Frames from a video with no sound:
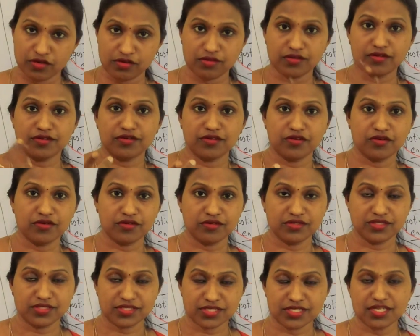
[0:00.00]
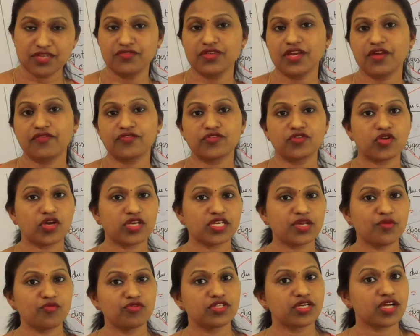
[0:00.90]
Uh, still we have to talk
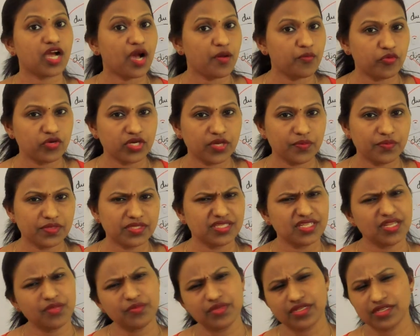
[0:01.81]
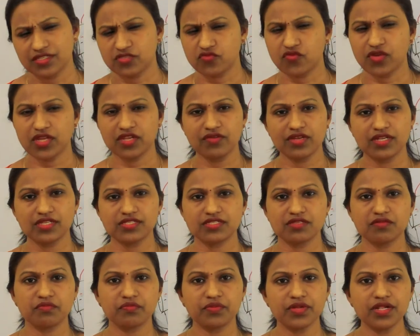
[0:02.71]
about the compound epithelium. It is very, very
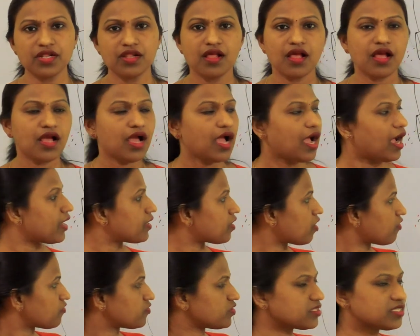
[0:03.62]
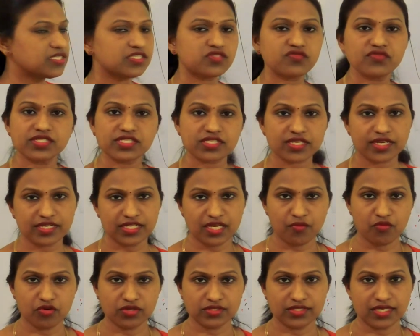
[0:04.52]
simple. And after this, we'll study
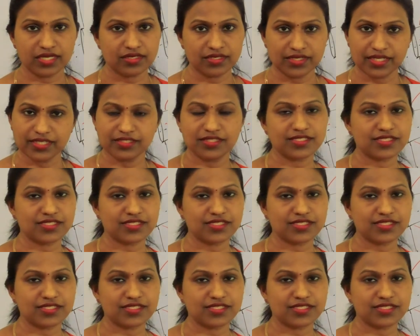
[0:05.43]
about that. Take the